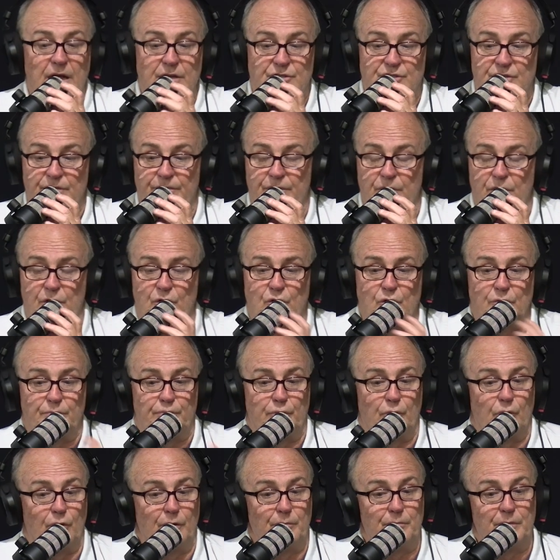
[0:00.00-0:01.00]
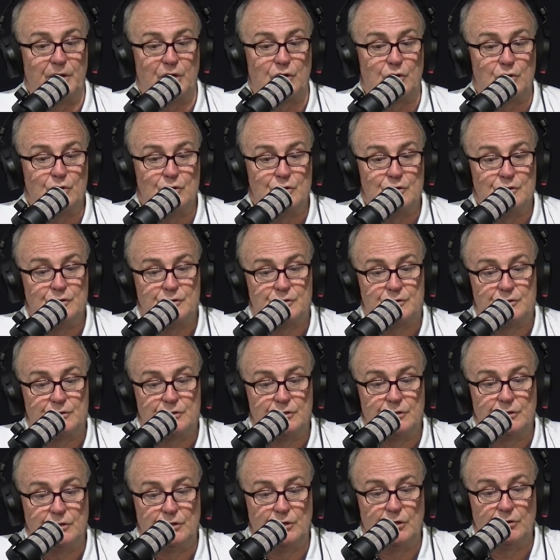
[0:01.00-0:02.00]
It's a very good point
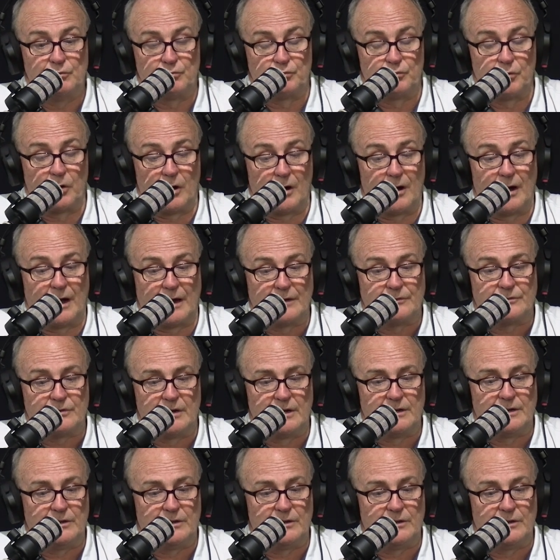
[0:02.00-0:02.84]
because you're right.